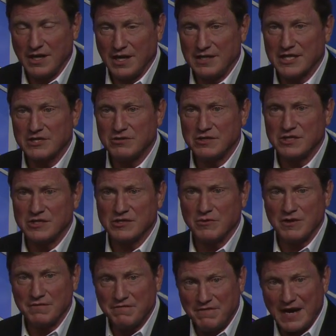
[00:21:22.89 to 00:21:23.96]
electricity is
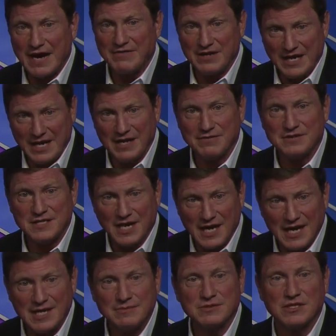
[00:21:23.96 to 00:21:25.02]
going five and a half
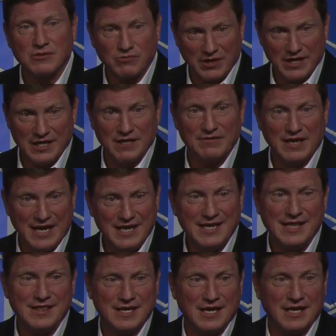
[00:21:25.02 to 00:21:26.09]
times the rate of
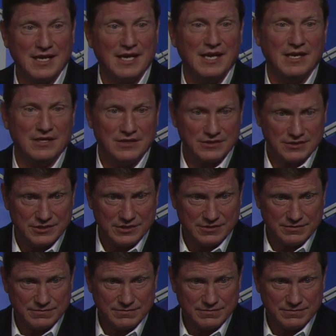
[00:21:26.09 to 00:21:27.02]
anything else.